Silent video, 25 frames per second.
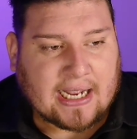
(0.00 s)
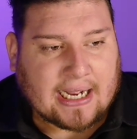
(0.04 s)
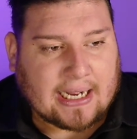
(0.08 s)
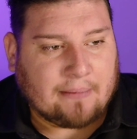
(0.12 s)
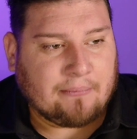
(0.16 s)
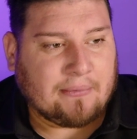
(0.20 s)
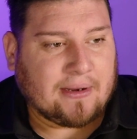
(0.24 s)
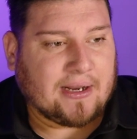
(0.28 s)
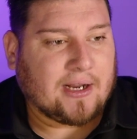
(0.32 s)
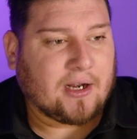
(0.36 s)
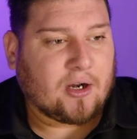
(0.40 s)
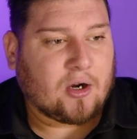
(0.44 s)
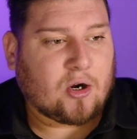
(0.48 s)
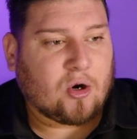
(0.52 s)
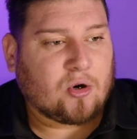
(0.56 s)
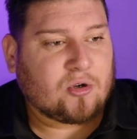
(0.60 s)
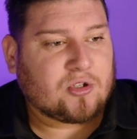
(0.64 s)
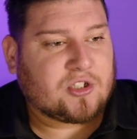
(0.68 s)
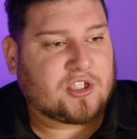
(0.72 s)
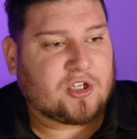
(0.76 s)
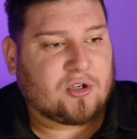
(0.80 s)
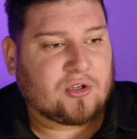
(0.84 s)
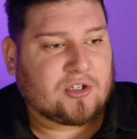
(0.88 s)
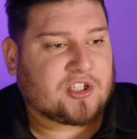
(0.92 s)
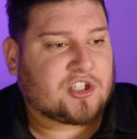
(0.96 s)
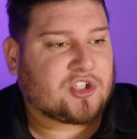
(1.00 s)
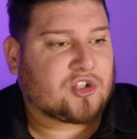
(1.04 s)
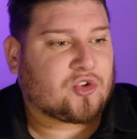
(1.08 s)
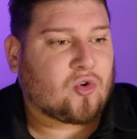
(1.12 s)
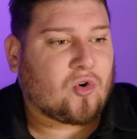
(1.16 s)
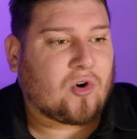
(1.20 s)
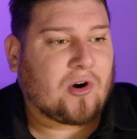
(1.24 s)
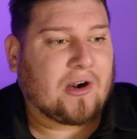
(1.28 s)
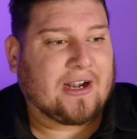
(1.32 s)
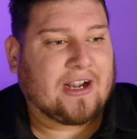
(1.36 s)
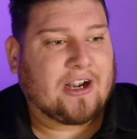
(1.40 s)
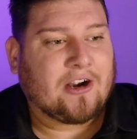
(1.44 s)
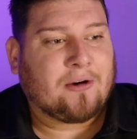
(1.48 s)
I'm going to go to a
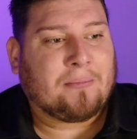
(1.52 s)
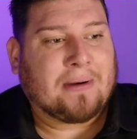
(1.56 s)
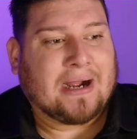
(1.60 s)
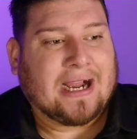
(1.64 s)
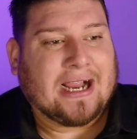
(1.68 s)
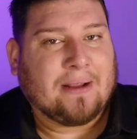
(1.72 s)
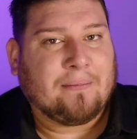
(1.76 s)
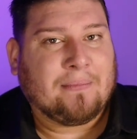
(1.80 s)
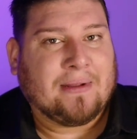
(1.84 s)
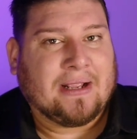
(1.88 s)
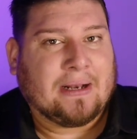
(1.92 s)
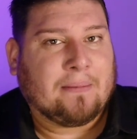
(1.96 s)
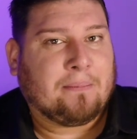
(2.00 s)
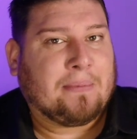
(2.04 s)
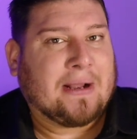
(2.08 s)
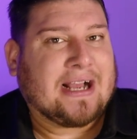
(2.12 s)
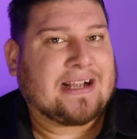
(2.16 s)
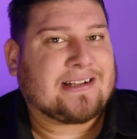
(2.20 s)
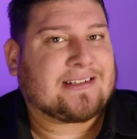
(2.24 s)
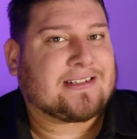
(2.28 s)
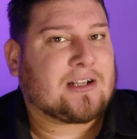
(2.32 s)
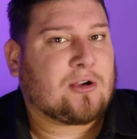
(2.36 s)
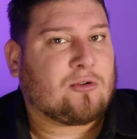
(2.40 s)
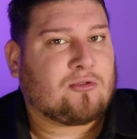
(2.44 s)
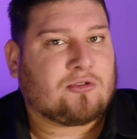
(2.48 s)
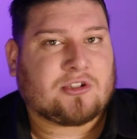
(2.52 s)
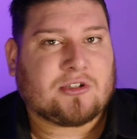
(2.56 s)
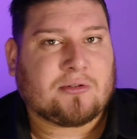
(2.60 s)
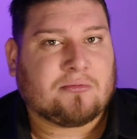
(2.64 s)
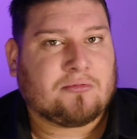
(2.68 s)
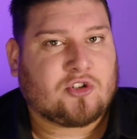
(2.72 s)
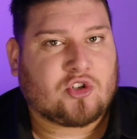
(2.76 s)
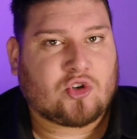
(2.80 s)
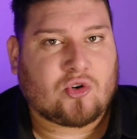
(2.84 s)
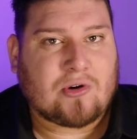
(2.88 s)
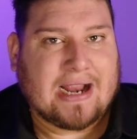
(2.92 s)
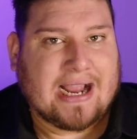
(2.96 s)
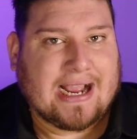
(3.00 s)
store nearby me and pass out
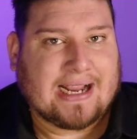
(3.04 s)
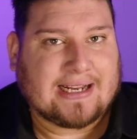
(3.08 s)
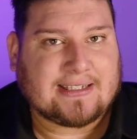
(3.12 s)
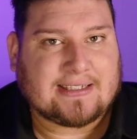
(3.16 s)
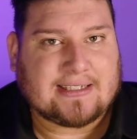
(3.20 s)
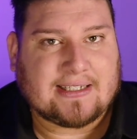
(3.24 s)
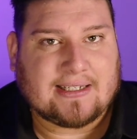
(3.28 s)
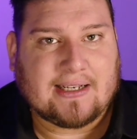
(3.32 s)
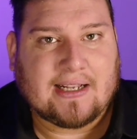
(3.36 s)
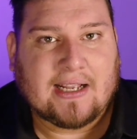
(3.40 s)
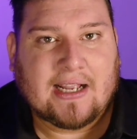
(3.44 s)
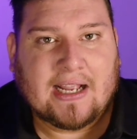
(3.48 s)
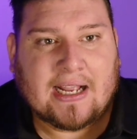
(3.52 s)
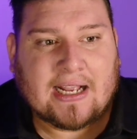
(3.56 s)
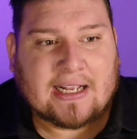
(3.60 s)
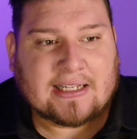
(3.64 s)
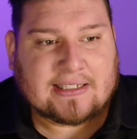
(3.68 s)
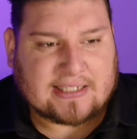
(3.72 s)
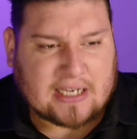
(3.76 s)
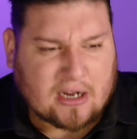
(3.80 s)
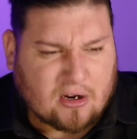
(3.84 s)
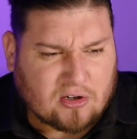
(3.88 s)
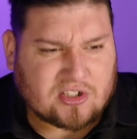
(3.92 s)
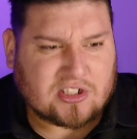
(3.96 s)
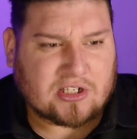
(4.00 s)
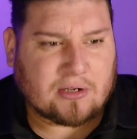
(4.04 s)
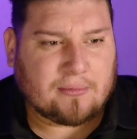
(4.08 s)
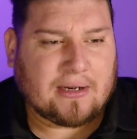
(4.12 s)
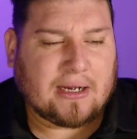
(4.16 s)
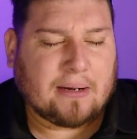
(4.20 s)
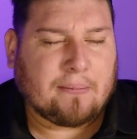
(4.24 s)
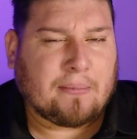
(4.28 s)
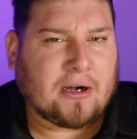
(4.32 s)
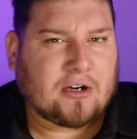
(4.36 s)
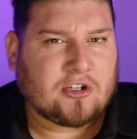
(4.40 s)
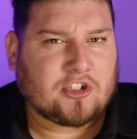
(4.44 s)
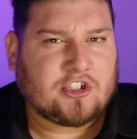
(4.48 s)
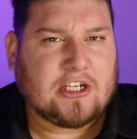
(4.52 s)
some tracts and tell somebody
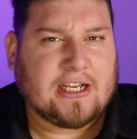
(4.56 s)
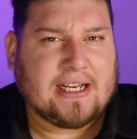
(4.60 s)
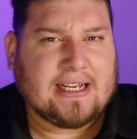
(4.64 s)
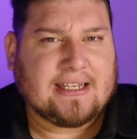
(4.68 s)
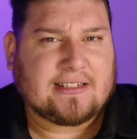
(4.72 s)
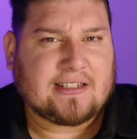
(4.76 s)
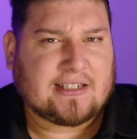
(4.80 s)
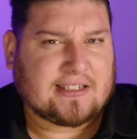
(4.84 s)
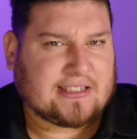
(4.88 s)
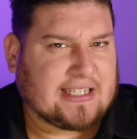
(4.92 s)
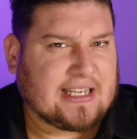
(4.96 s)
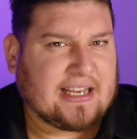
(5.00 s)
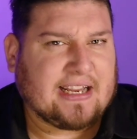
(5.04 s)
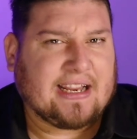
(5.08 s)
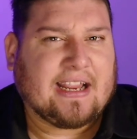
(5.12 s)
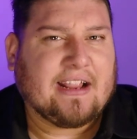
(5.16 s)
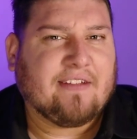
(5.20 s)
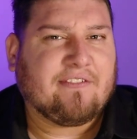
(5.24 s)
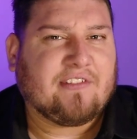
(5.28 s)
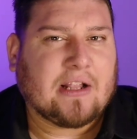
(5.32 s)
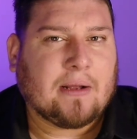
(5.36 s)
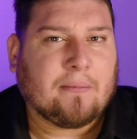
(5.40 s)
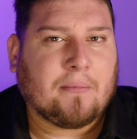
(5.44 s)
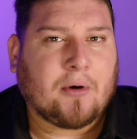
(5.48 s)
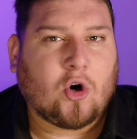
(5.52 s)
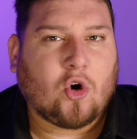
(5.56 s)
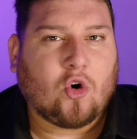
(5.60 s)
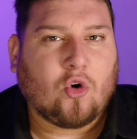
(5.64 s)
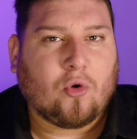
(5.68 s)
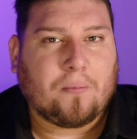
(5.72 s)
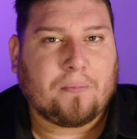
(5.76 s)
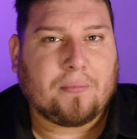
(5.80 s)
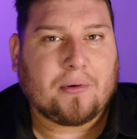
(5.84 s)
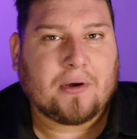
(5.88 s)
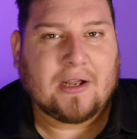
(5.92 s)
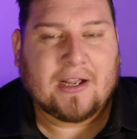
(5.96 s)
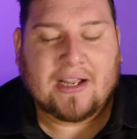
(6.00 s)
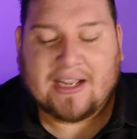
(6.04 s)
about Jesus and give them
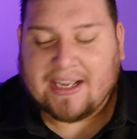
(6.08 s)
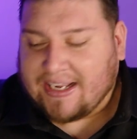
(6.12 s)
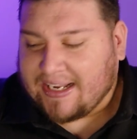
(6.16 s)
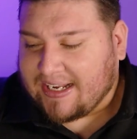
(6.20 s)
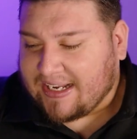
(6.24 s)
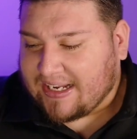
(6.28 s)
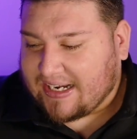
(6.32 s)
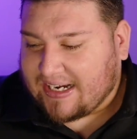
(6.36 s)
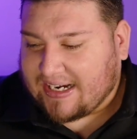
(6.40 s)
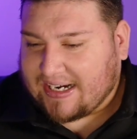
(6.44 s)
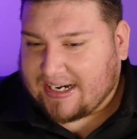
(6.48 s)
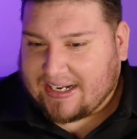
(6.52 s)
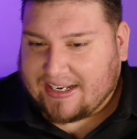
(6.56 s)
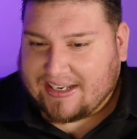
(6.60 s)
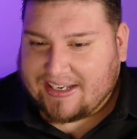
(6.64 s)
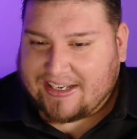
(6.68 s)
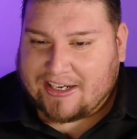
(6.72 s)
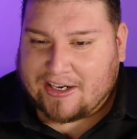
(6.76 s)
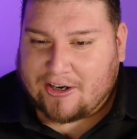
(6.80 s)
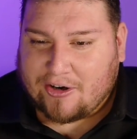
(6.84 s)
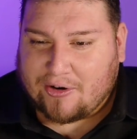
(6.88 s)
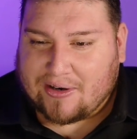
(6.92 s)
hope. I'm